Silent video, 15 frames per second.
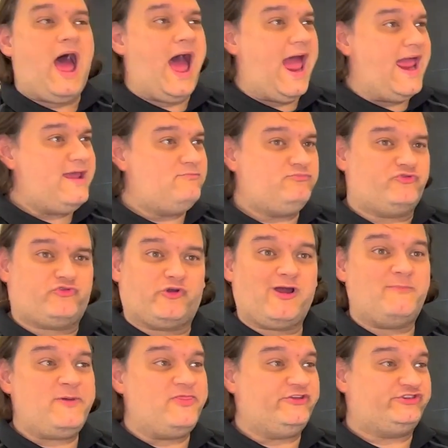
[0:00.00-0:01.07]
I
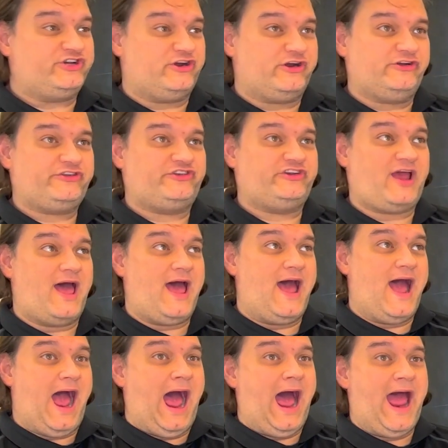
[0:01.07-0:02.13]
grew up in the church.
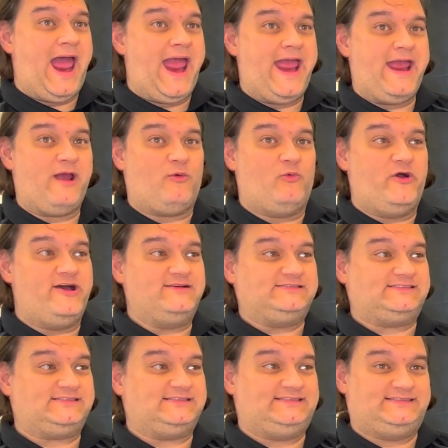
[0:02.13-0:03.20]
I
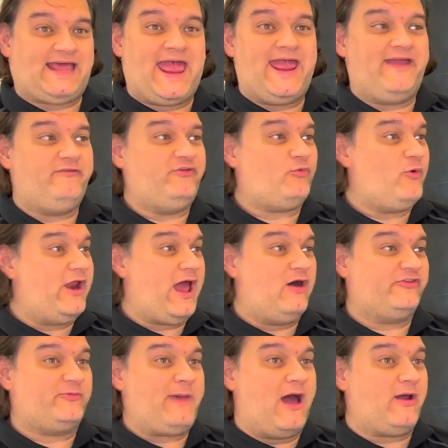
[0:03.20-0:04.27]
was saved when I
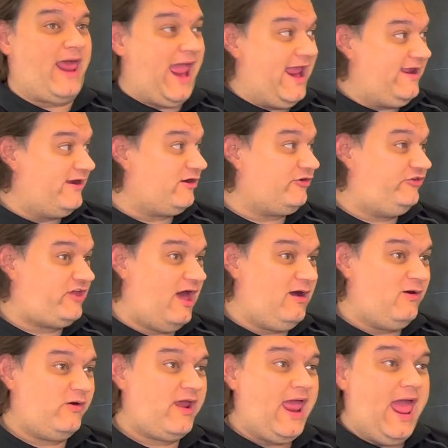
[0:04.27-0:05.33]
was about 8 years
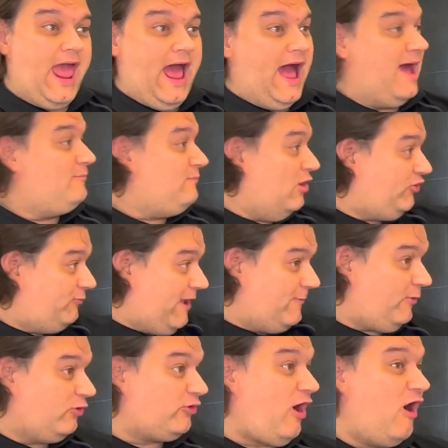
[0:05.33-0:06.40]
old. Most
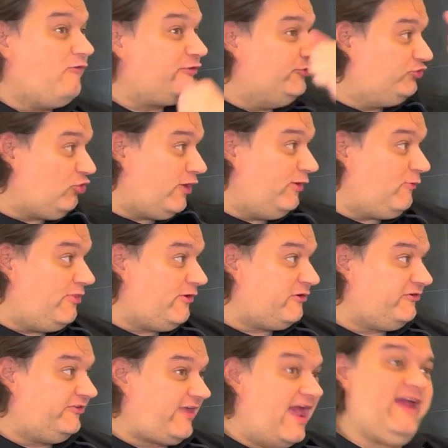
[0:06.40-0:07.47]
people were overjoyed when they
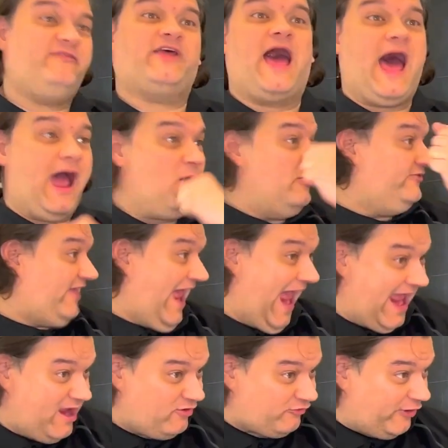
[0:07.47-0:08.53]
were saved. I was
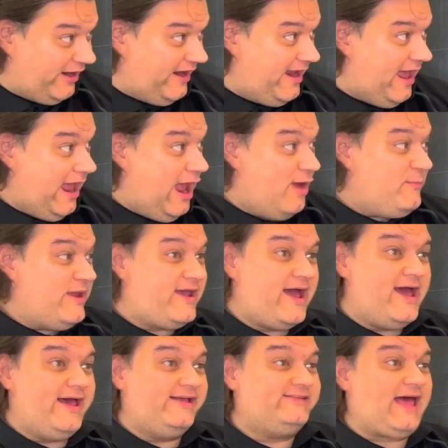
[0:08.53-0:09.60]
angry
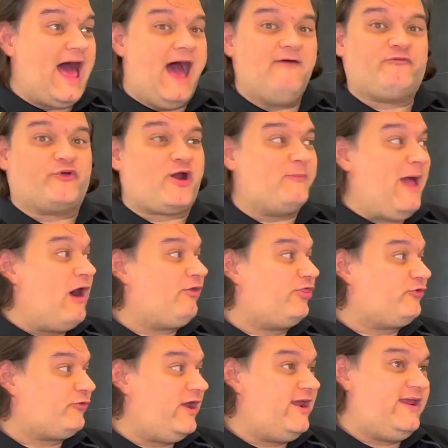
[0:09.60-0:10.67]
because for
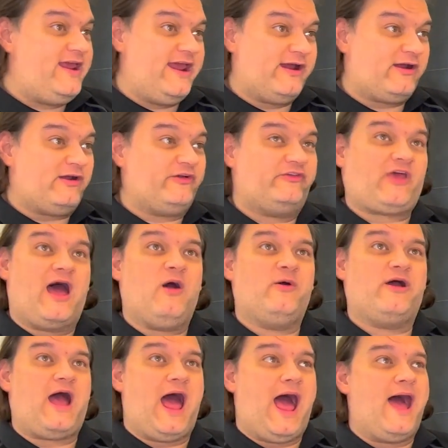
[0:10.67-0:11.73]
about 3 years, I
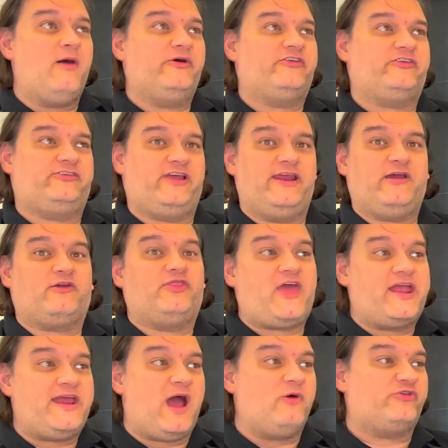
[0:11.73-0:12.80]
was sitting here
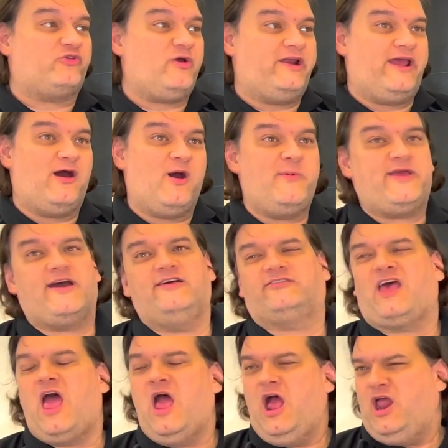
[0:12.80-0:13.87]
thinking I was going to hell
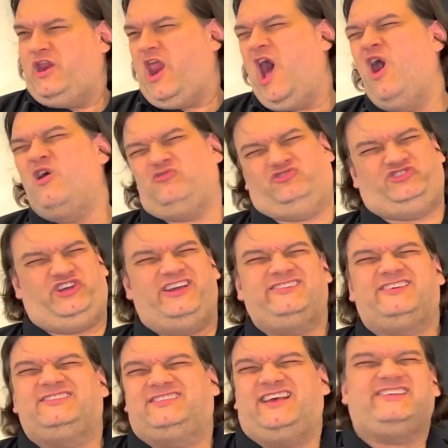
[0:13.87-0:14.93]
because, no,
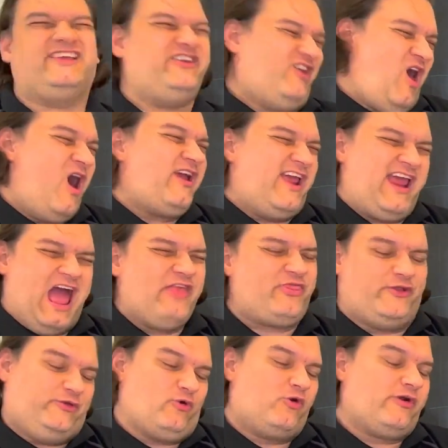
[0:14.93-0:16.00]
Jesus isn't knocking at
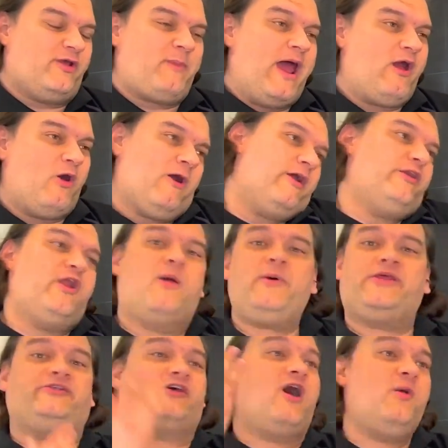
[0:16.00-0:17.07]
the door to my heart.
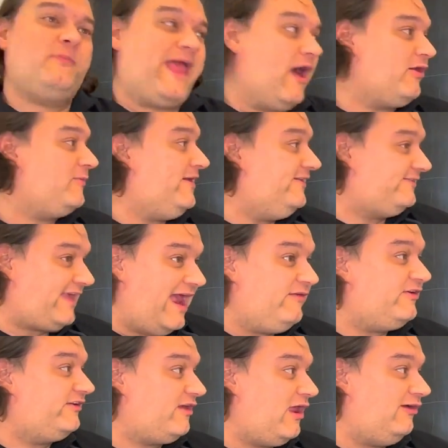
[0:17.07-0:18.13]
Nobody told me how to be
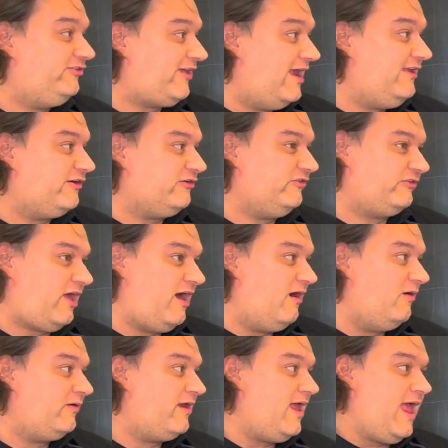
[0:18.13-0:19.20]
saved until I was 8 years old.
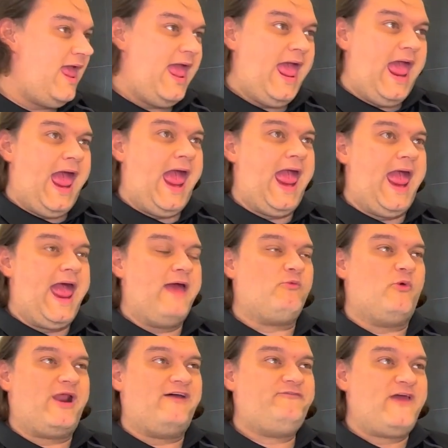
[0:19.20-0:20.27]

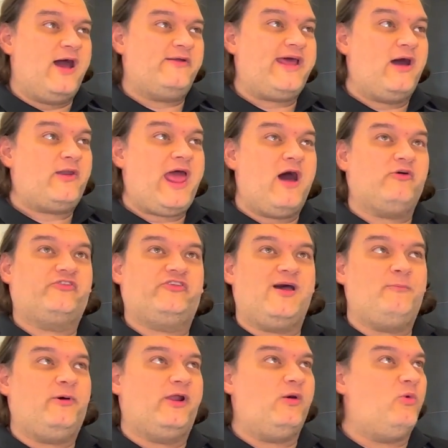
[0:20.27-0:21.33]
And when I found out how
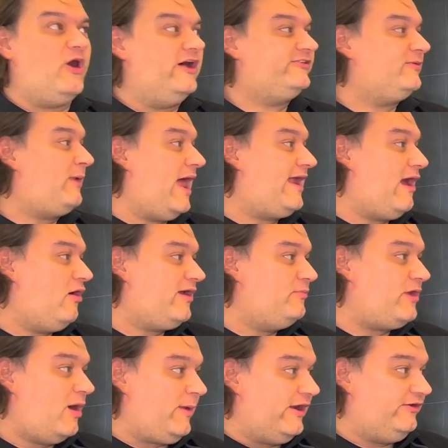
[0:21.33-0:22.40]
simple it was, I'm like, how come
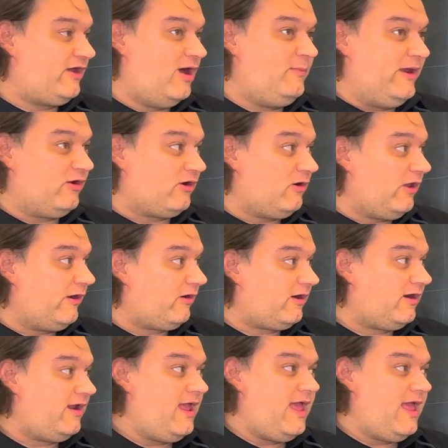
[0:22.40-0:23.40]
nobody told me earlier?